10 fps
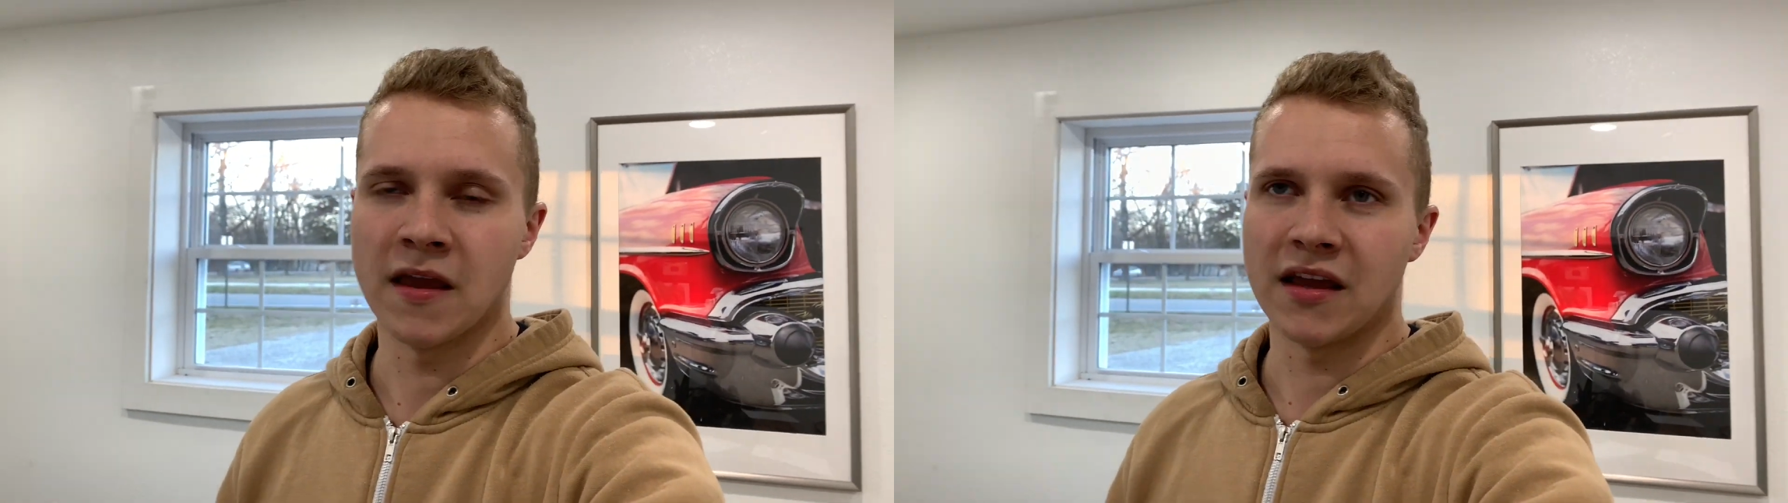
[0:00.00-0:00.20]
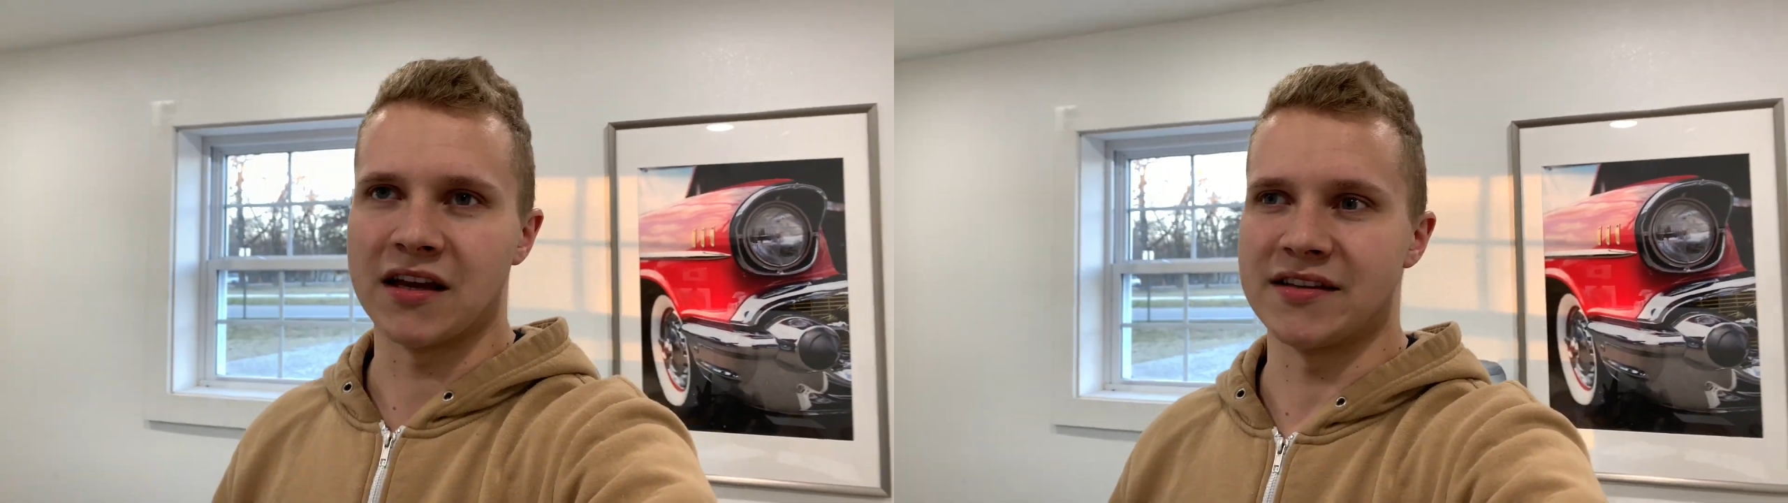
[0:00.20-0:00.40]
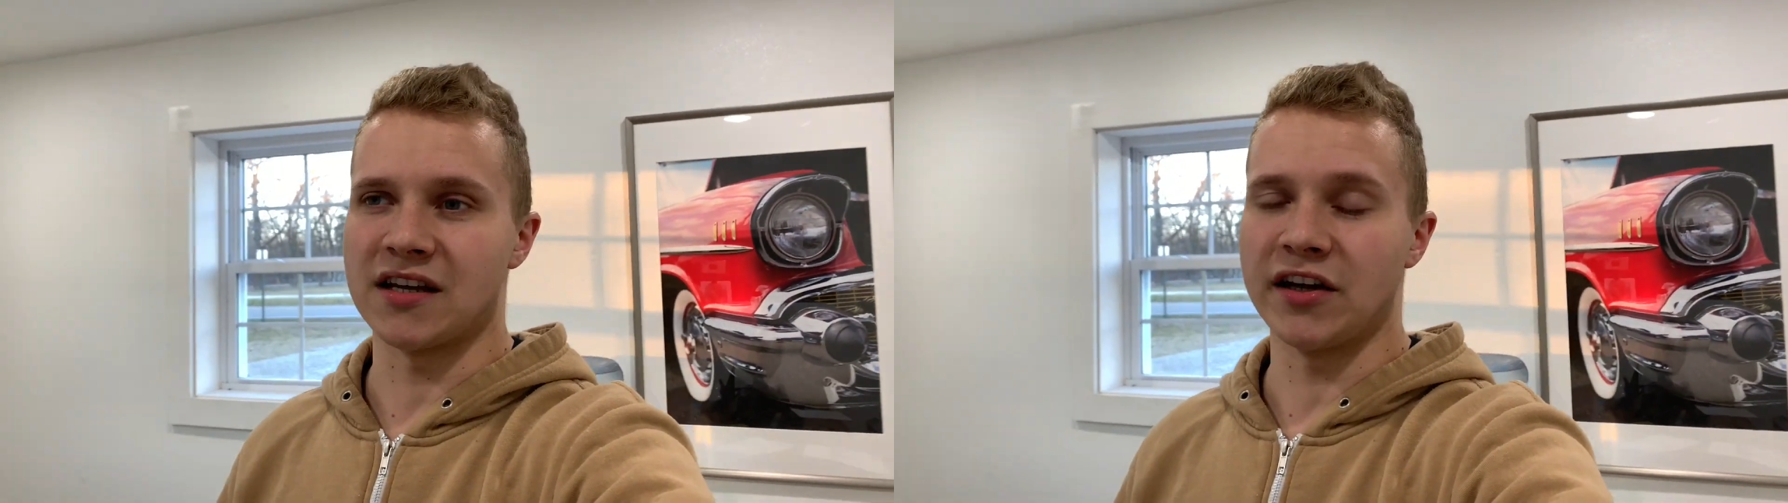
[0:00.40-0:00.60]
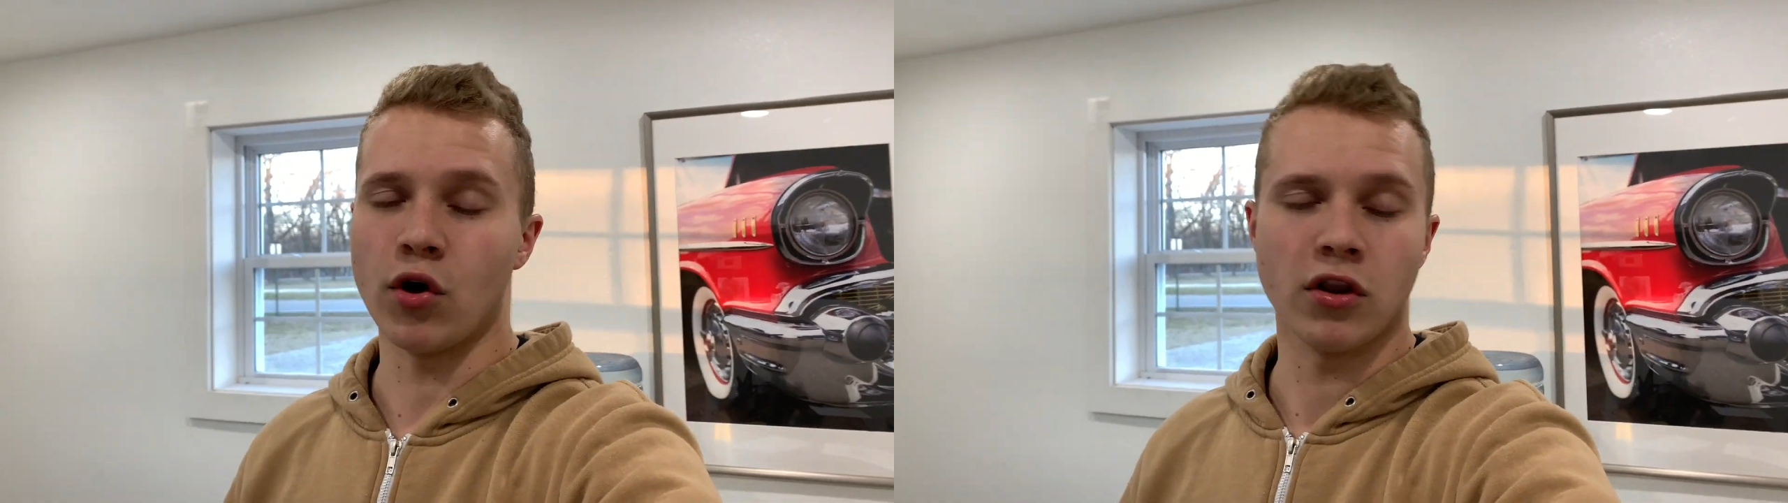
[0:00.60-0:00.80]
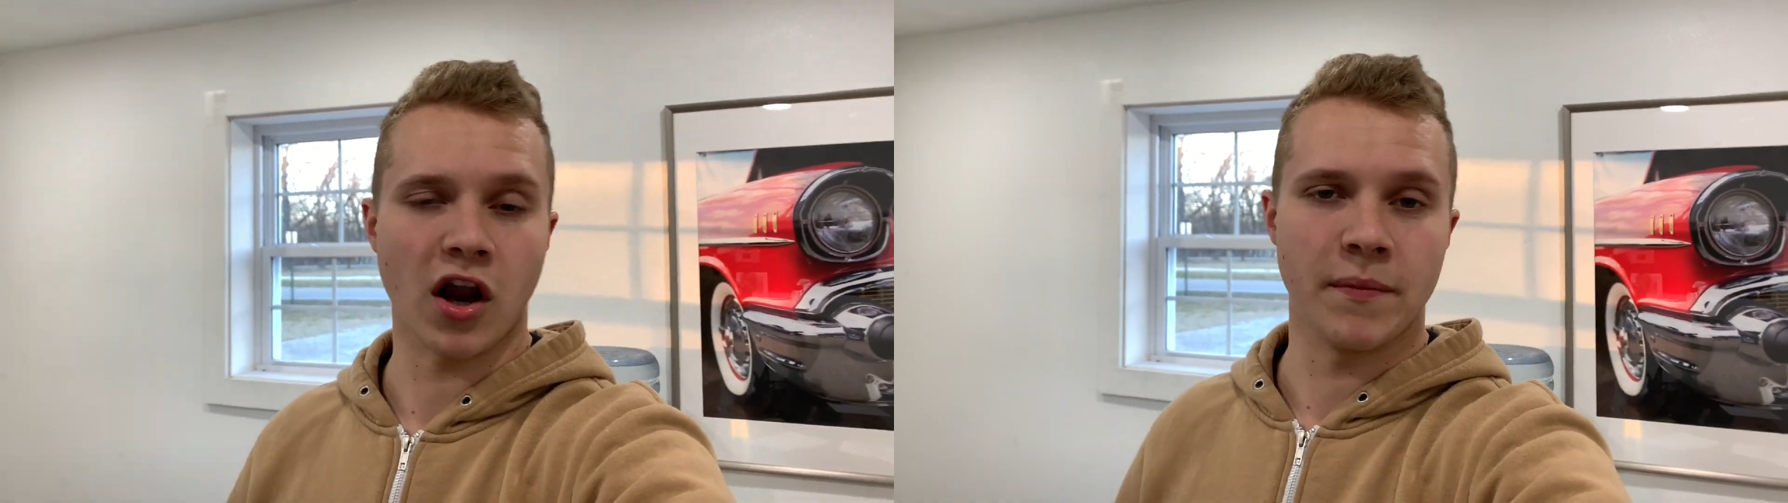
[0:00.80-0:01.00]
because I
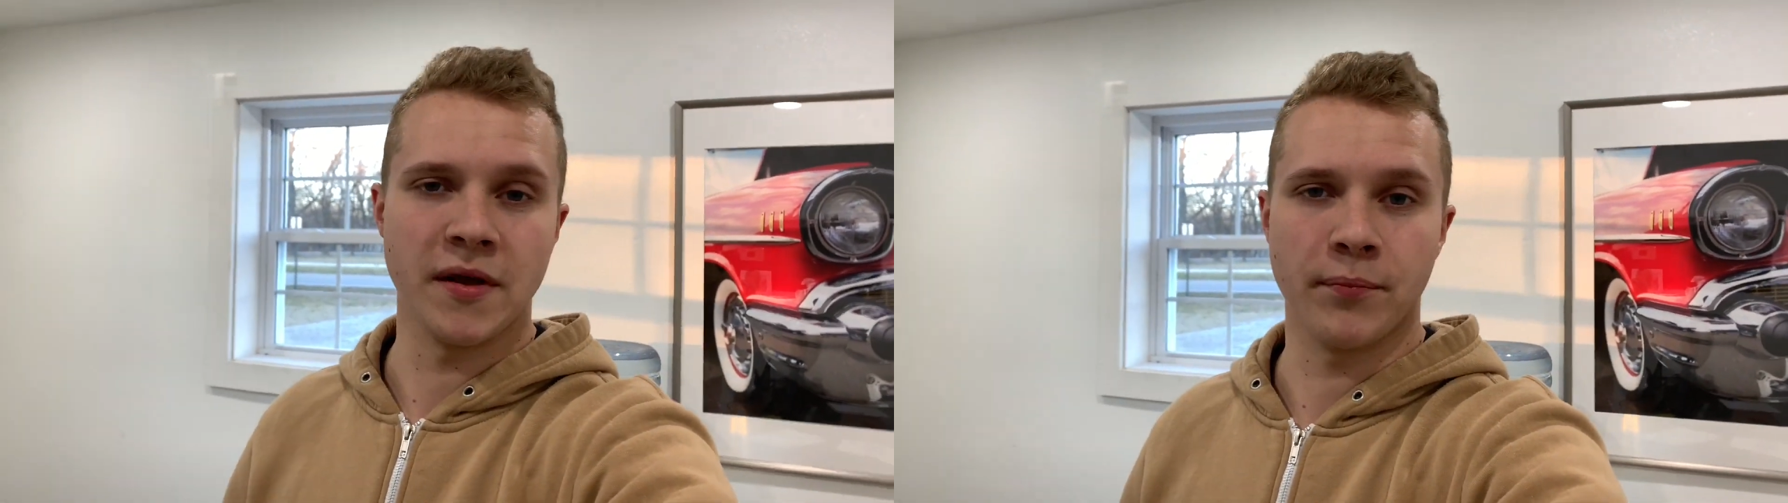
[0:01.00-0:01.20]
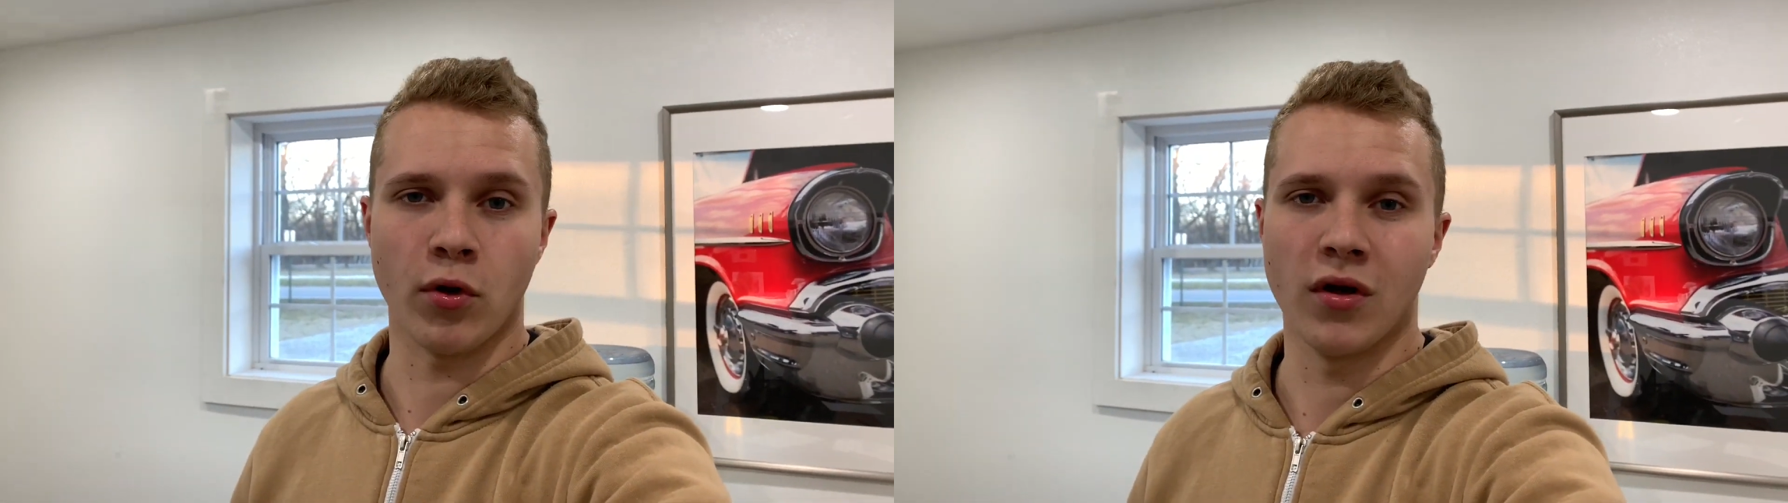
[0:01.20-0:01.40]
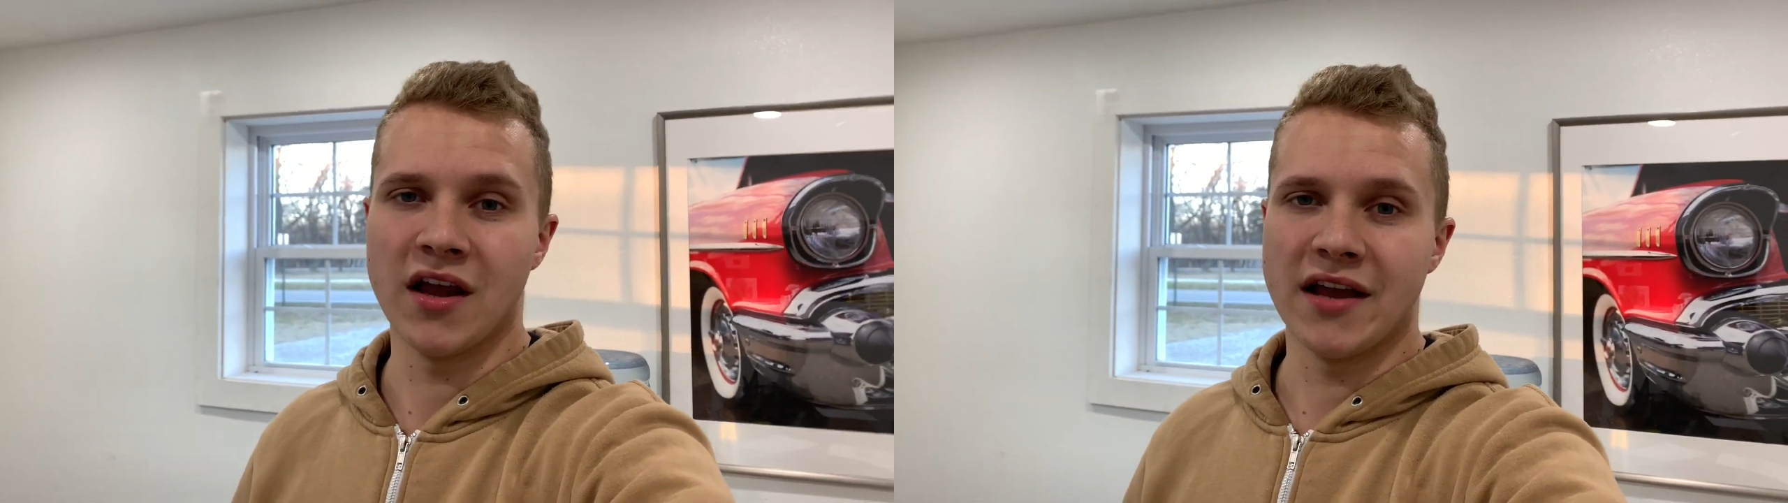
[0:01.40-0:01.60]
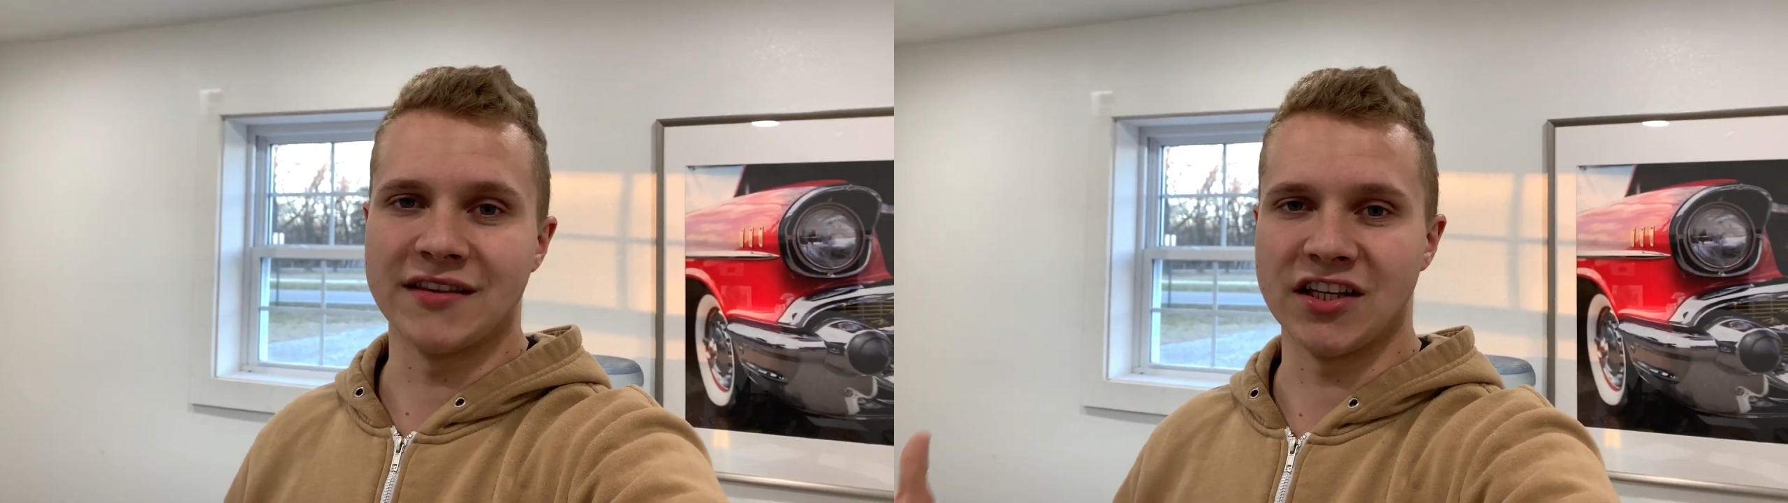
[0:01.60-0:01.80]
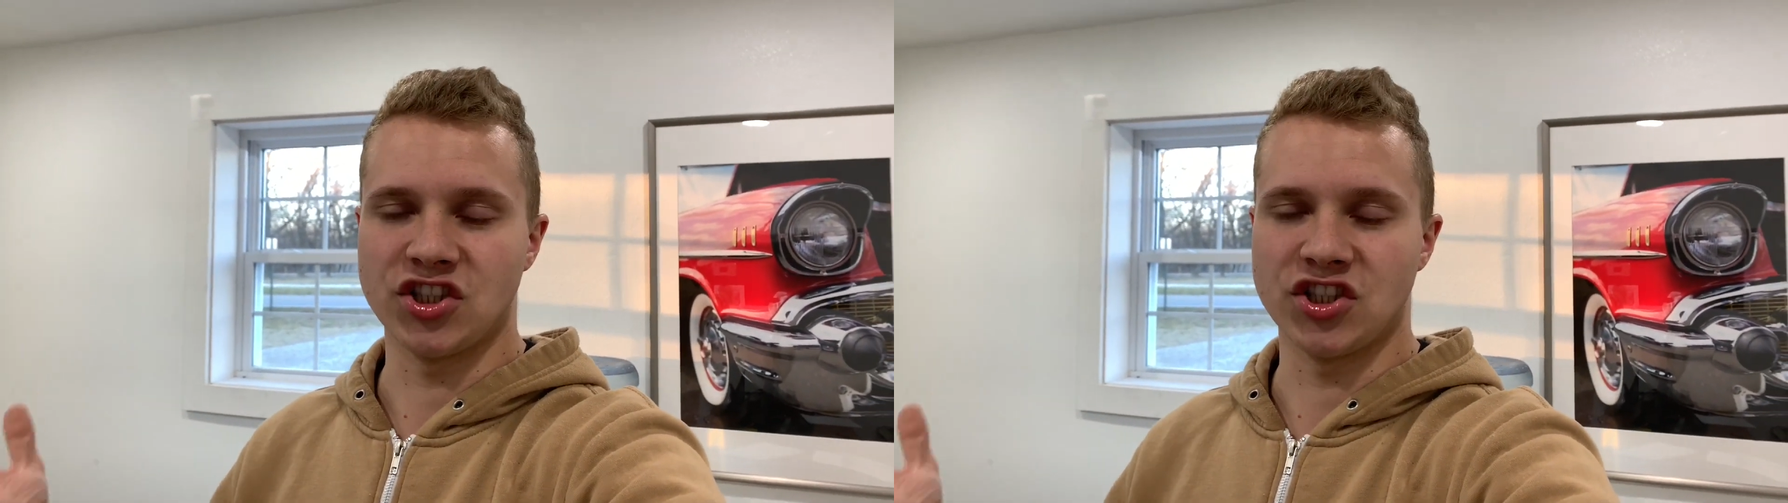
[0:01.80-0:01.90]
know a lot of people, they